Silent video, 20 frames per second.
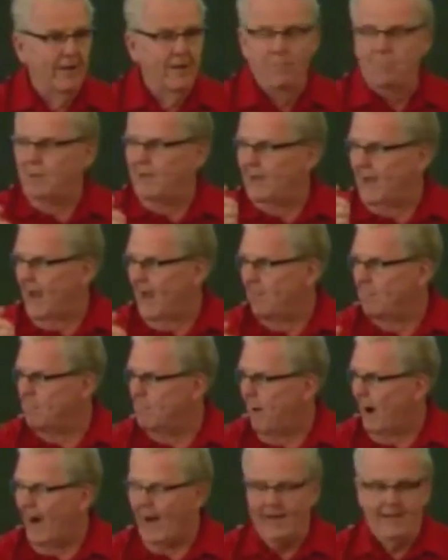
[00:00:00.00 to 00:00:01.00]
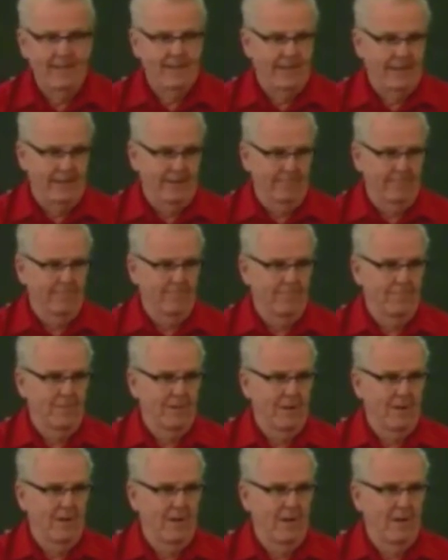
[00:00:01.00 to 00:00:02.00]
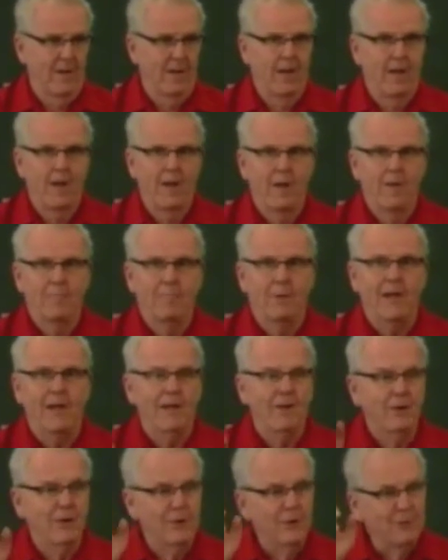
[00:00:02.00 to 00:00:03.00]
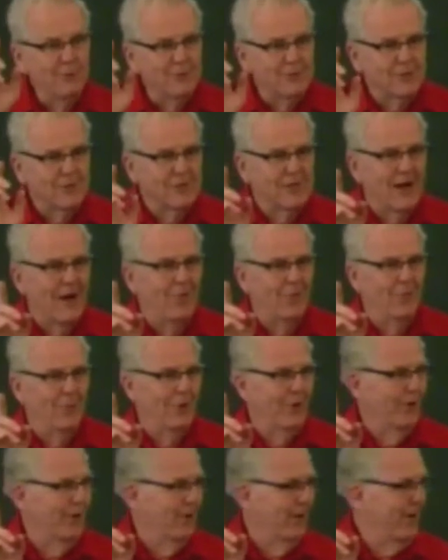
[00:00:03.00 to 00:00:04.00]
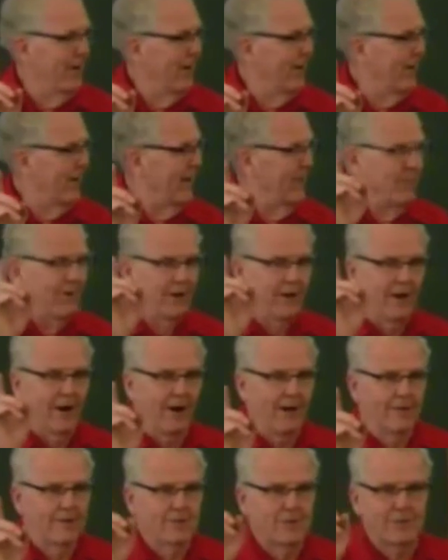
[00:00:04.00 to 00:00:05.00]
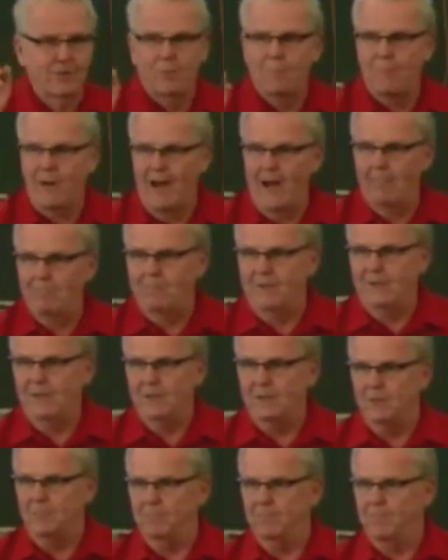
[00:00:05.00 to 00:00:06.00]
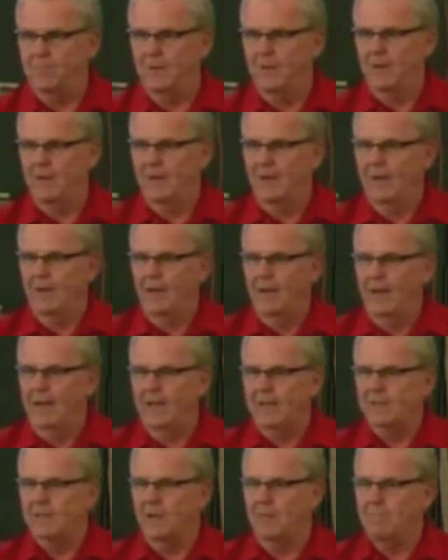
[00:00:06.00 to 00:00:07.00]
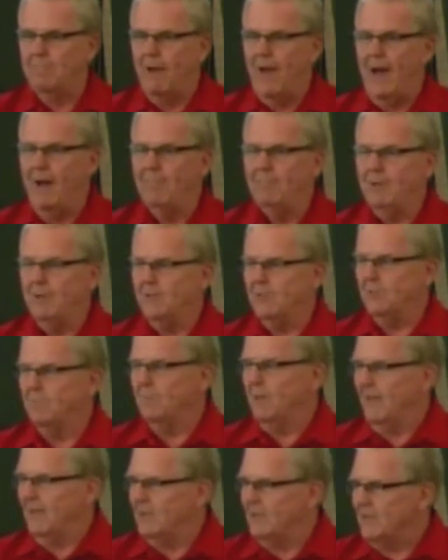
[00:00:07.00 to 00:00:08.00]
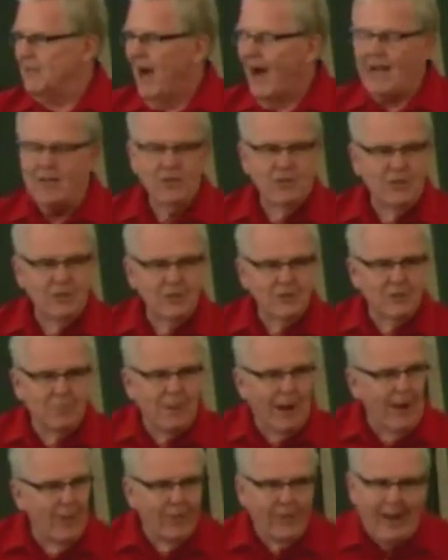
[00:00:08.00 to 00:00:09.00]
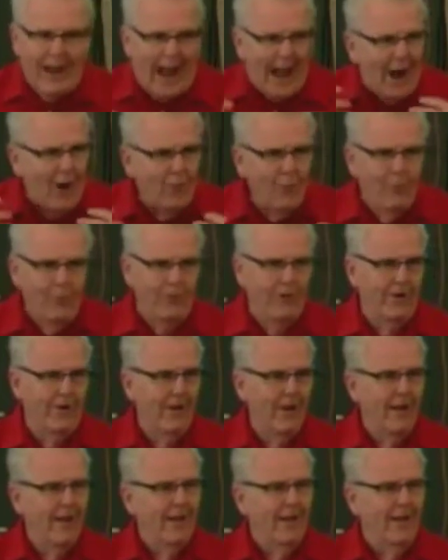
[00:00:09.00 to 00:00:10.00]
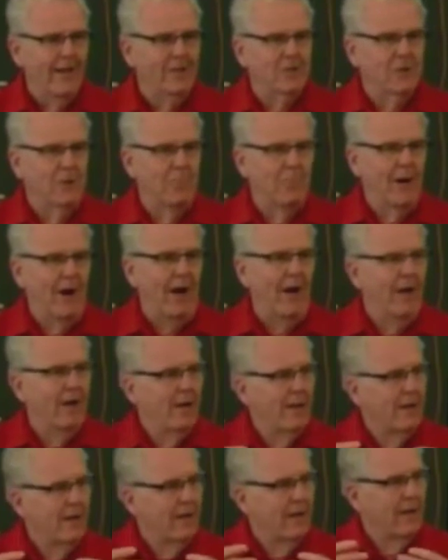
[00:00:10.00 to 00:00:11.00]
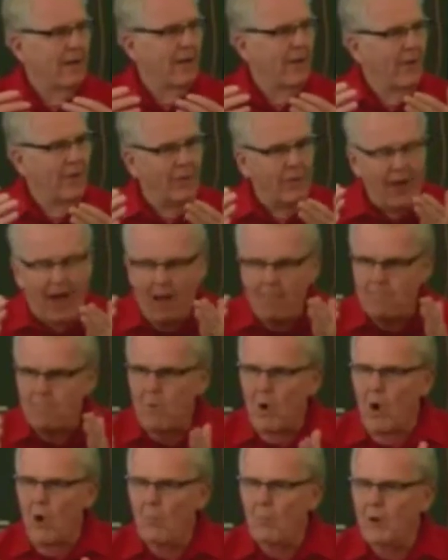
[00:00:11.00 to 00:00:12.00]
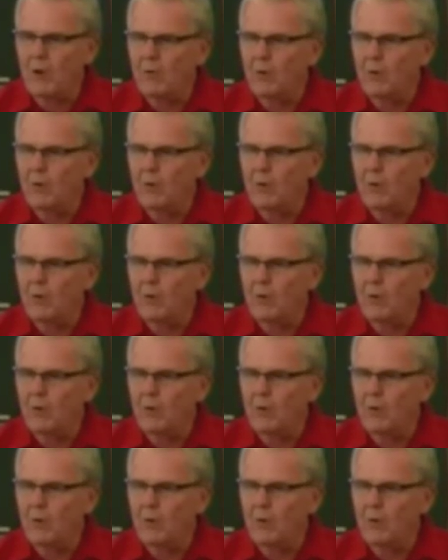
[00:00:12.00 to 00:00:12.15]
became binding. Peter uses that word in regards to baptism. He said, Baptism, it's not just about the outward, it's about that moment